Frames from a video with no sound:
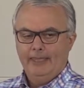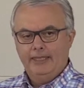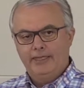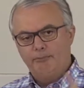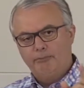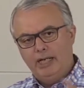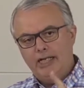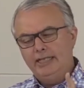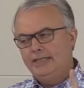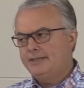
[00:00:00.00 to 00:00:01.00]
The
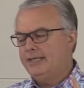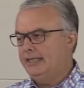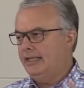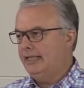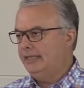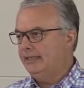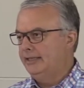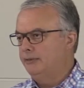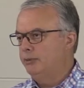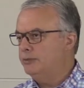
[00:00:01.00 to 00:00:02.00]
mind is that other
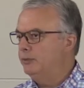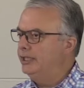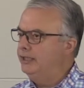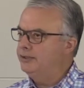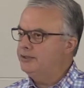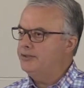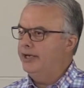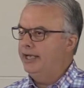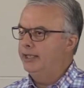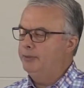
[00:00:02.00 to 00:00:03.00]
thing which we need to train,